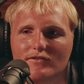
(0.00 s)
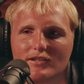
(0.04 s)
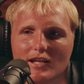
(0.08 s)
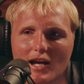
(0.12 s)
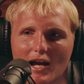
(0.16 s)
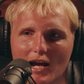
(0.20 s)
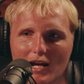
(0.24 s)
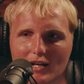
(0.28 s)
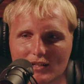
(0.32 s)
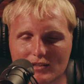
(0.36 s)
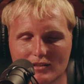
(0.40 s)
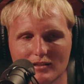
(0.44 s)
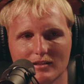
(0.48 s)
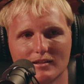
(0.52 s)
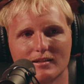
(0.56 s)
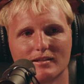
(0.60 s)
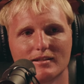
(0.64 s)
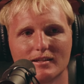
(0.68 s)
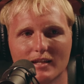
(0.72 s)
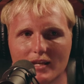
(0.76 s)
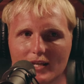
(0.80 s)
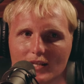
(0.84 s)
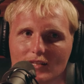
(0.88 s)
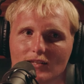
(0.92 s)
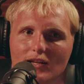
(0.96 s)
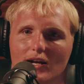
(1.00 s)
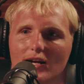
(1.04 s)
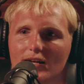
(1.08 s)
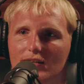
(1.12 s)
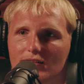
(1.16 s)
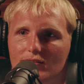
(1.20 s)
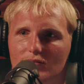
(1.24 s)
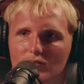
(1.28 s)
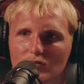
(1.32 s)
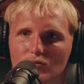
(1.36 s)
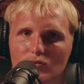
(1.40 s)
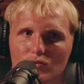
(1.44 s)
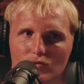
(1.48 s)
to actually see like
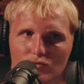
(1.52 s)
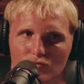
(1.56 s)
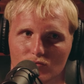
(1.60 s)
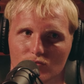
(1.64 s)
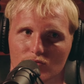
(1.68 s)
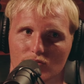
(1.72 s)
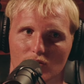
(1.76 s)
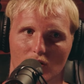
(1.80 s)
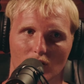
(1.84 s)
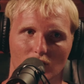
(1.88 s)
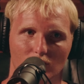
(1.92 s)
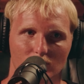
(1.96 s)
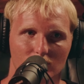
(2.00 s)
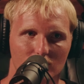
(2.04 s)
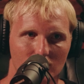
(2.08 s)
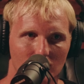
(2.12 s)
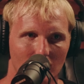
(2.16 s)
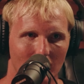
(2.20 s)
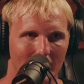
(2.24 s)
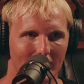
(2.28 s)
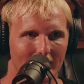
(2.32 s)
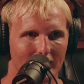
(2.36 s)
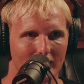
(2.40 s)
good results.